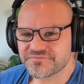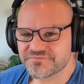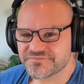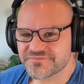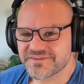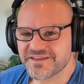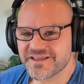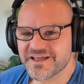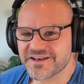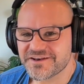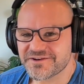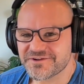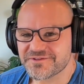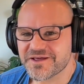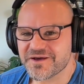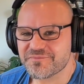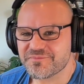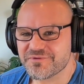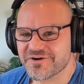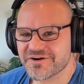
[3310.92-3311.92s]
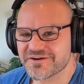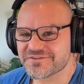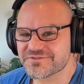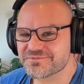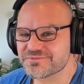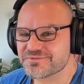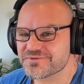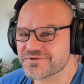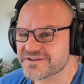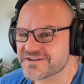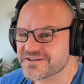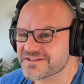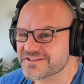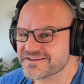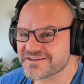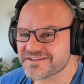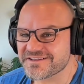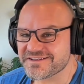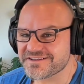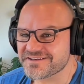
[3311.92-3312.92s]
So yeah, I knew that part. It's
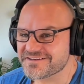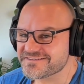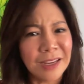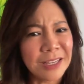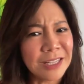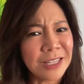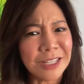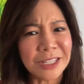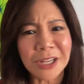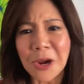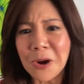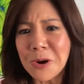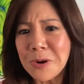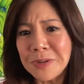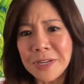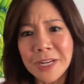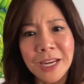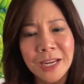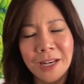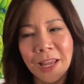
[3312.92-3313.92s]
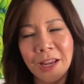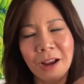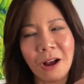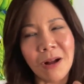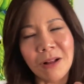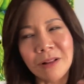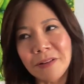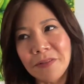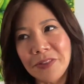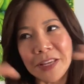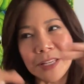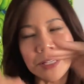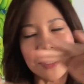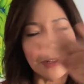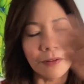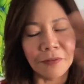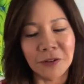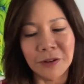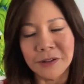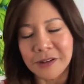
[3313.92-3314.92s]
really neat. So neat, like all of yeah. these
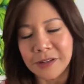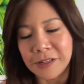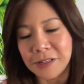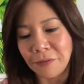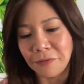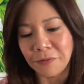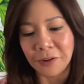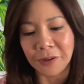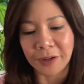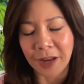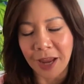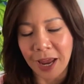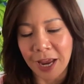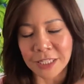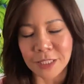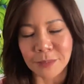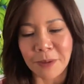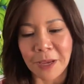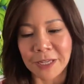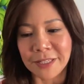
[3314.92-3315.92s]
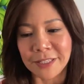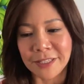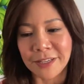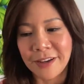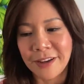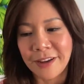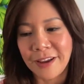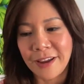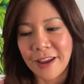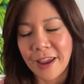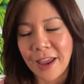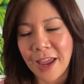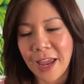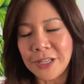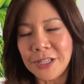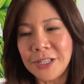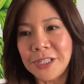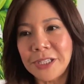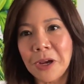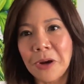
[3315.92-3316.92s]
different different aspects.
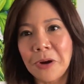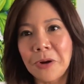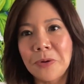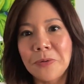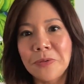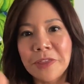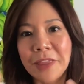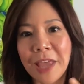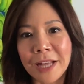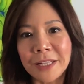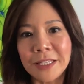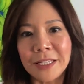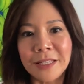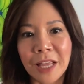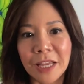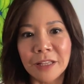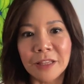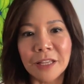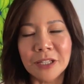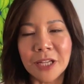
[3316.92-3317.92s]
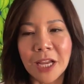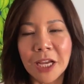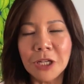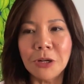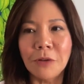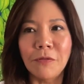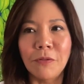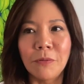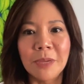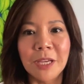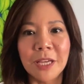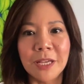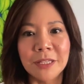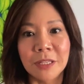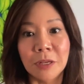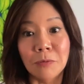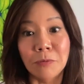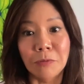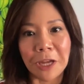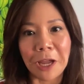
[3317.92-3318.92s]
And so that's like the tincture for me is
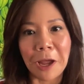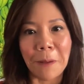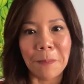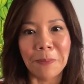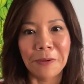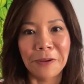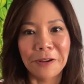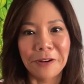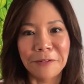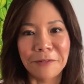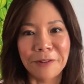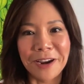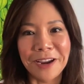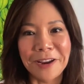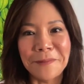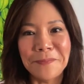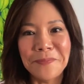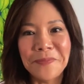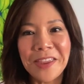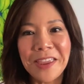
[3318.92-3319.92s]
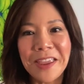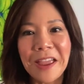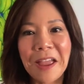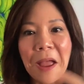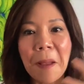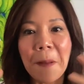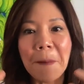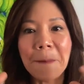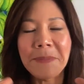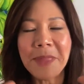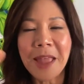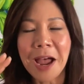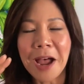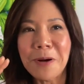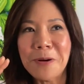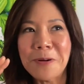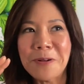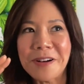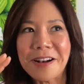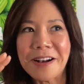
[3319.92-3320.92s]
the re-up, right? Mm-hmm.
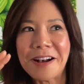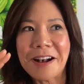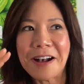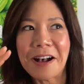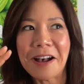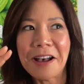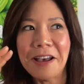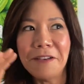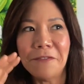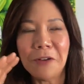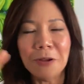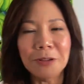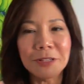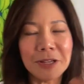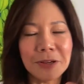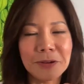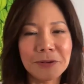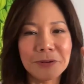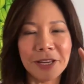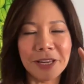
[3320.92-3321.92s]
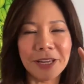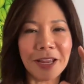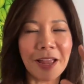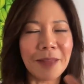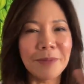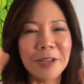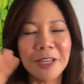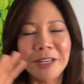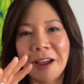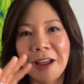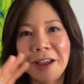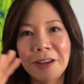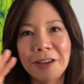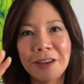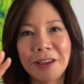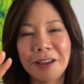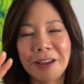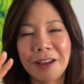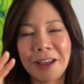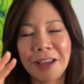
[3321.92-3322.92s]
Now, I have also like, I mean,
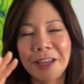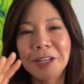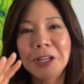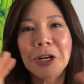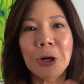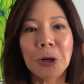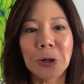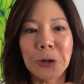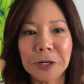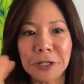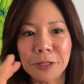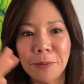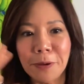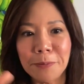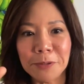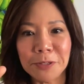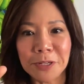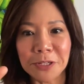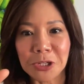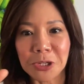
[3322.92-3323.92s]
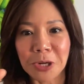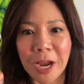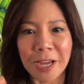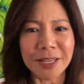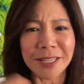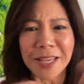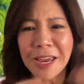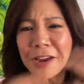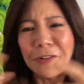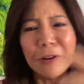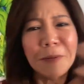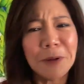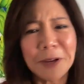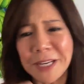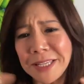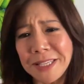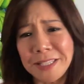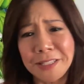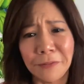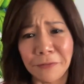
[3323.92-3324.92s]
I I encourage people to try because
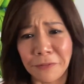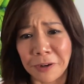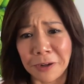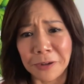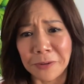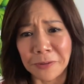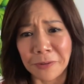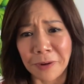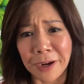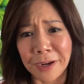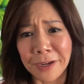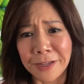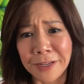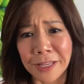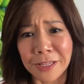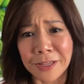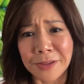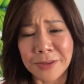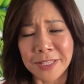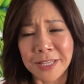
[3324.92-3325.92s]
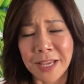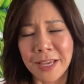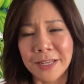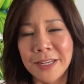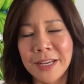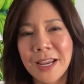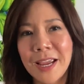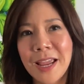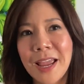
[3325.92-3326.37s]
everybody's different, right? Like you said.